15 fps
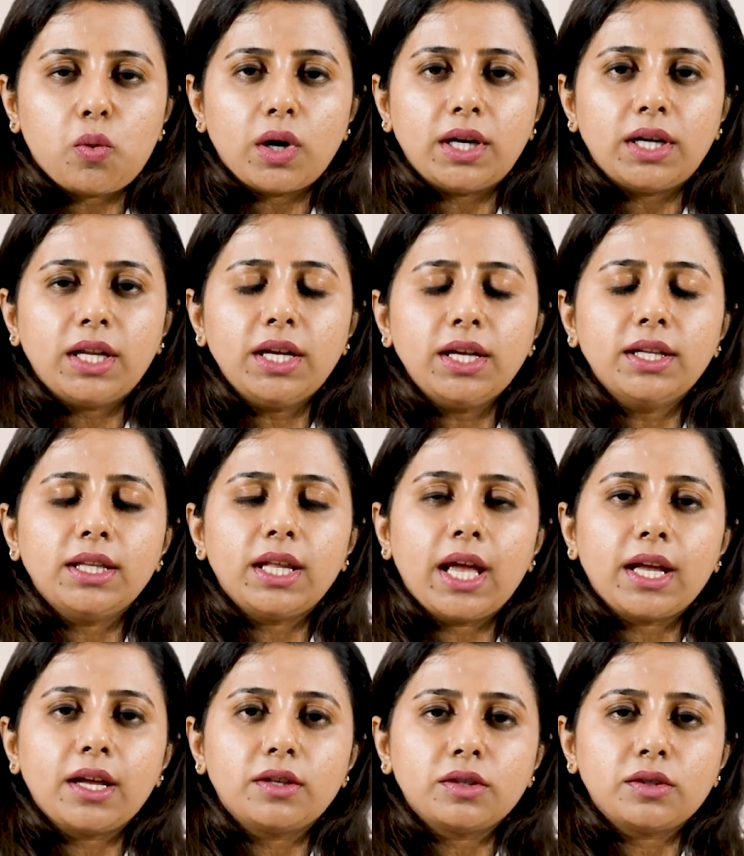quality,
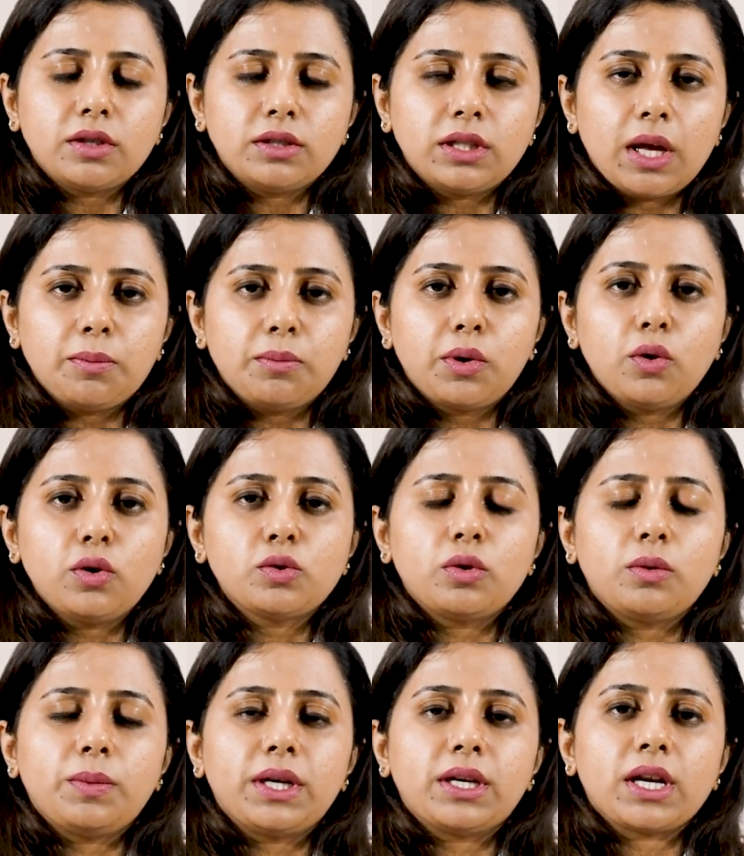the embryos
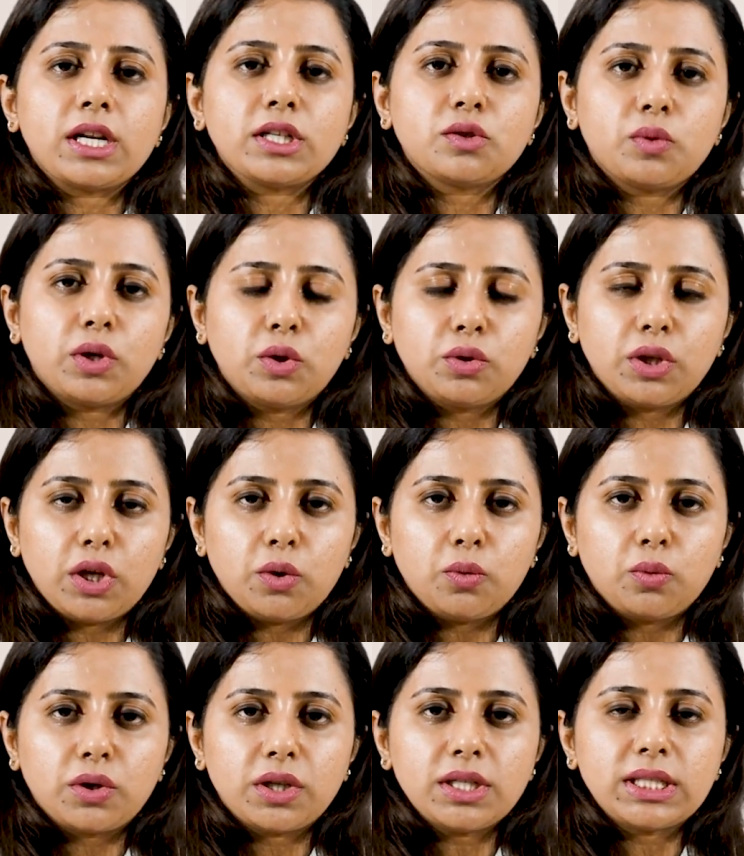will be transferred to the
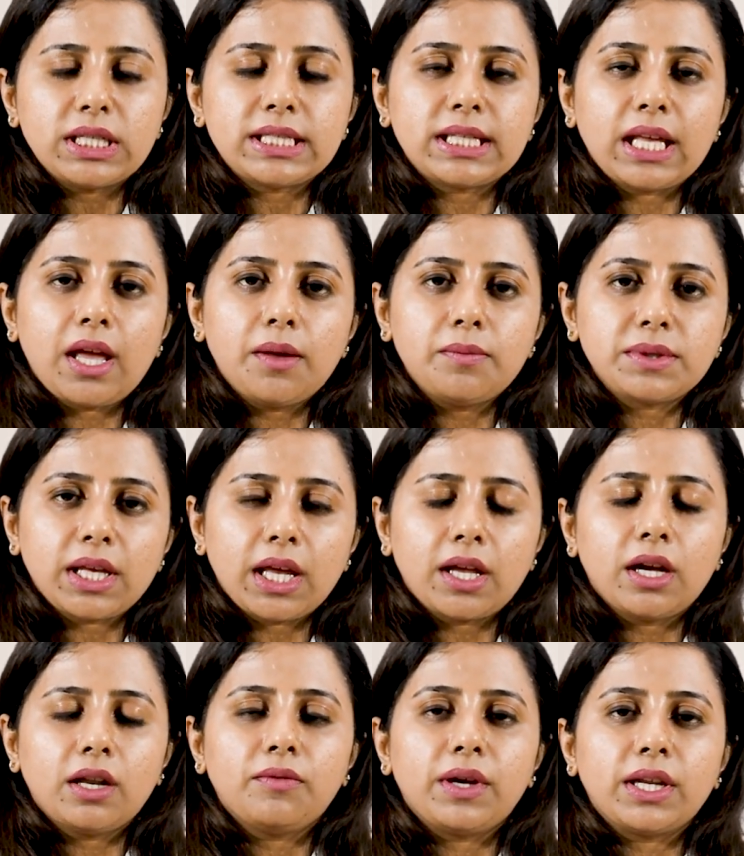uterus, the same
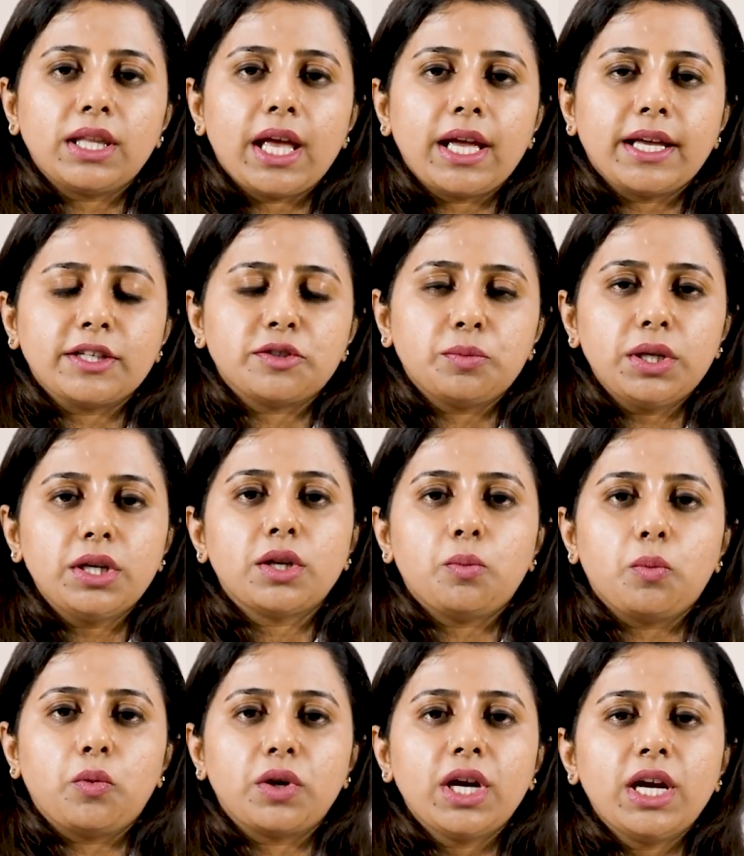cycle where the egg has been
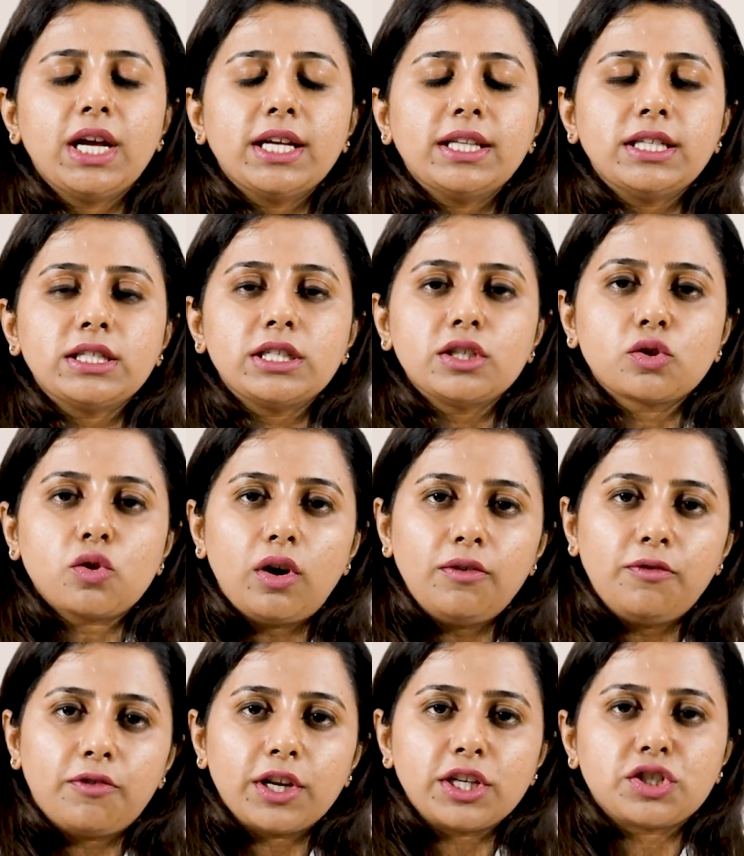removed. This is
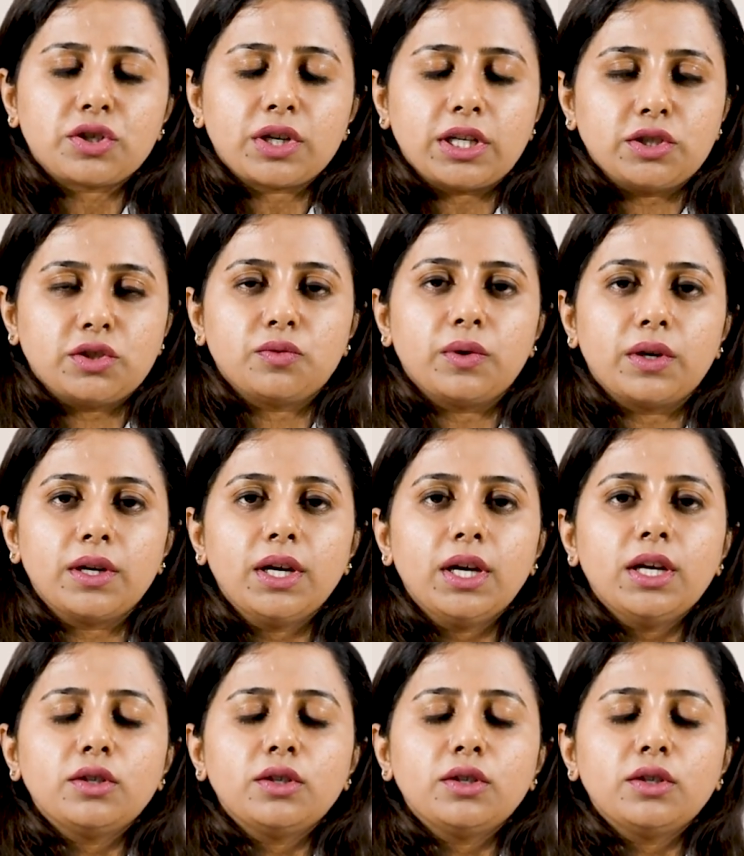called fresh transfer.